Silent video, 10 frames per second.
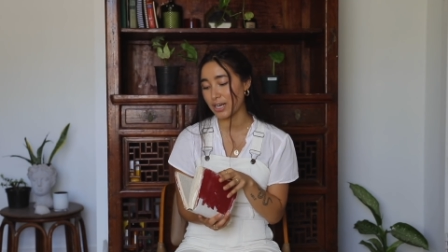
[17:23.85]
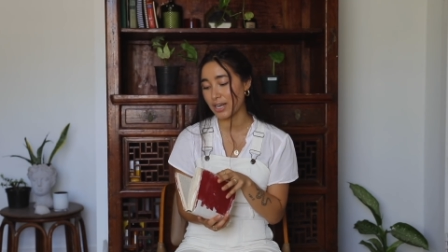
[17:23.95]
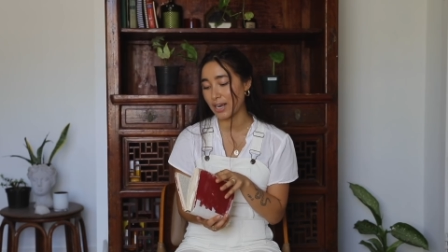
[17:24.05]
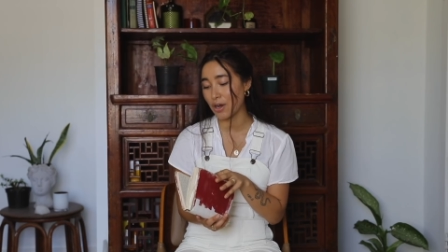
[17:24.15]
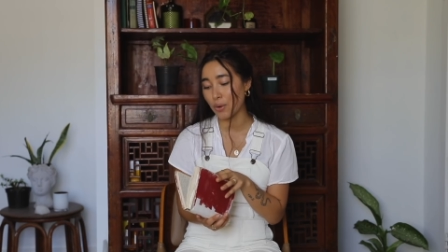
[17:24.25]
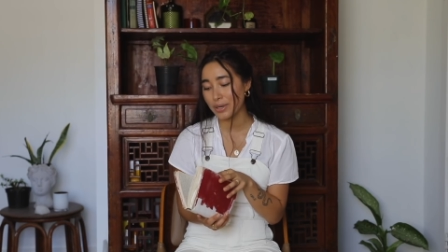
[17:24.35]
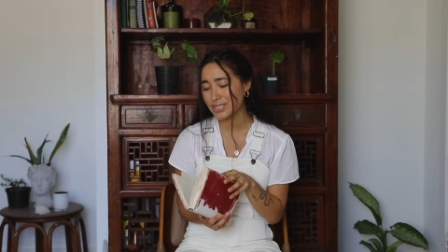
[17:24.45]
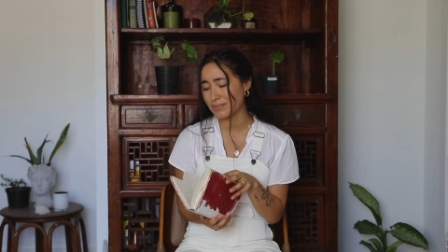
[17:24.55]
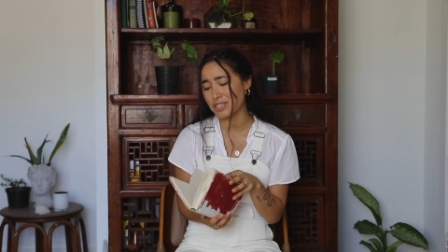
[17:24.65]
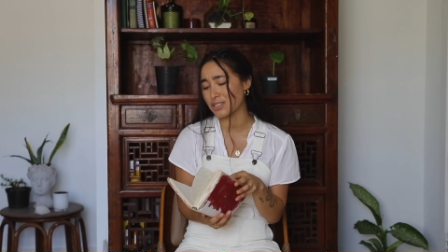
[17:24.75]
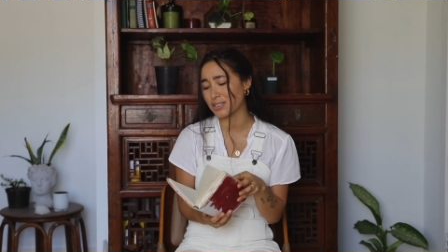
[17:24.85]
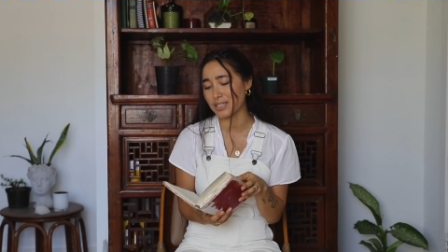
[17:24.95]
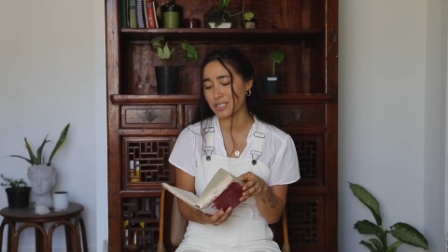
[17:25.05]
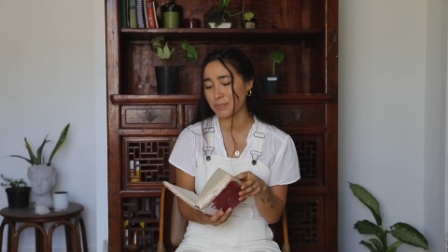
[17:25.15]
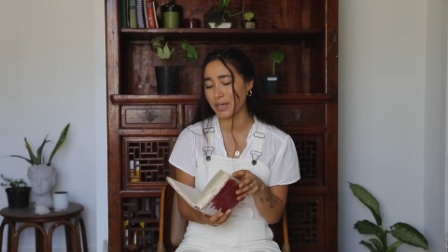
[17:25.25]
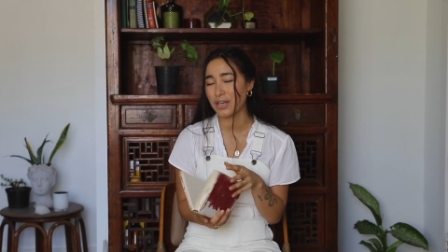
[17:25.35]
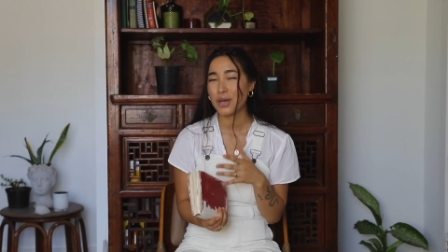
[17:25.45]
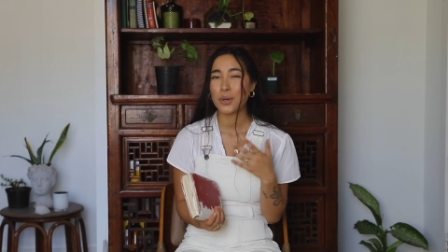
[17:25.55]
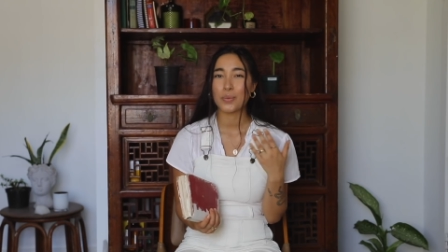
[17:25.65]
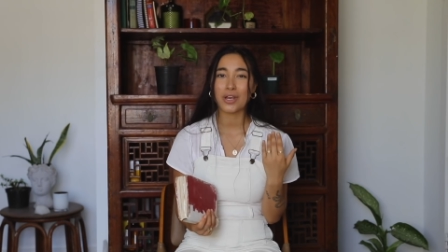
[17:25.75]
And I always mention this, but
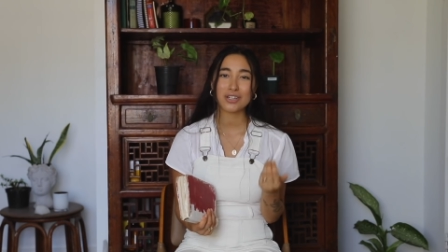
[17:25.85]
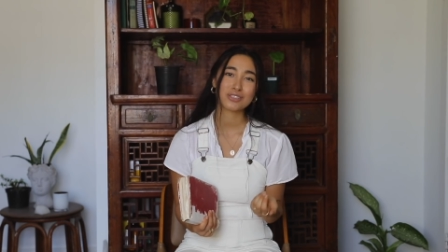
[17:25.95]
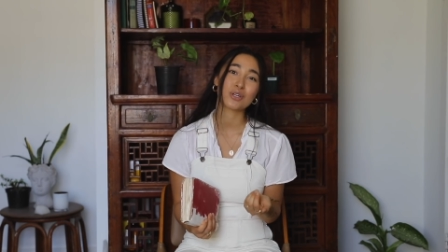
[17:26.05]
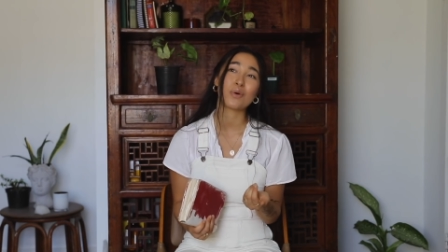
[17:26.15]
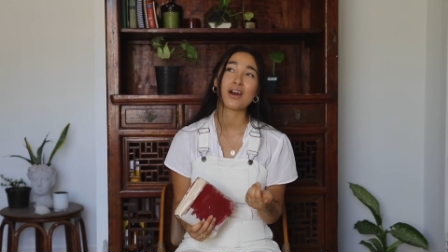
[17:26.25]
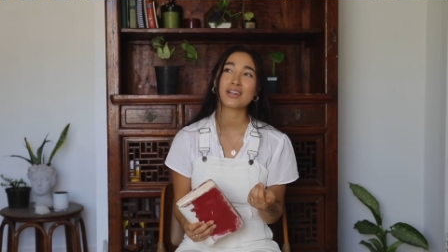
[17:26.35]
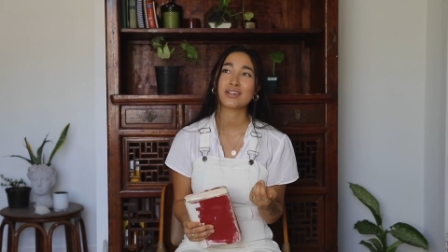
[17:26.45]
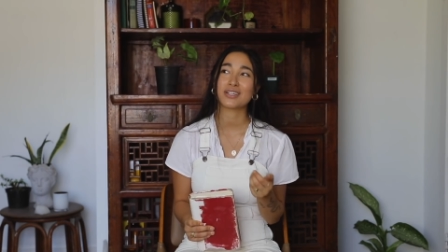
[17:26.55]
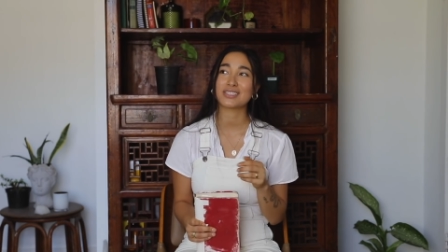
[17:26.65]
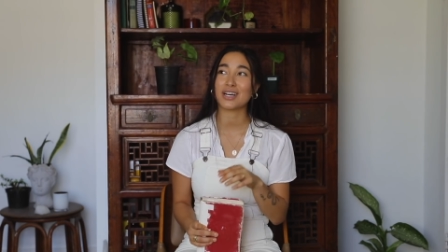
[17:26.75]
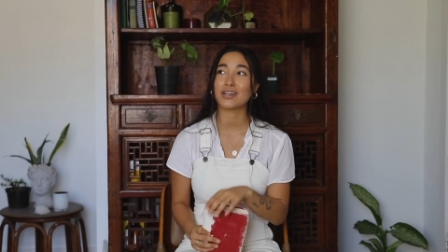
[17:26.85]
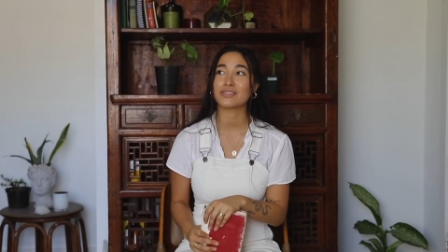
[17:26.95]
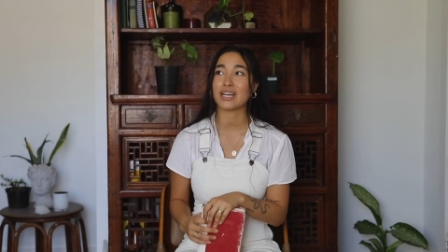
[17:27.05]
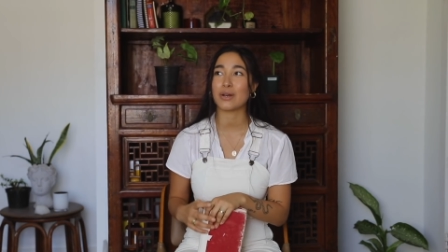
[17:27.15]
we are so hard on ourselves.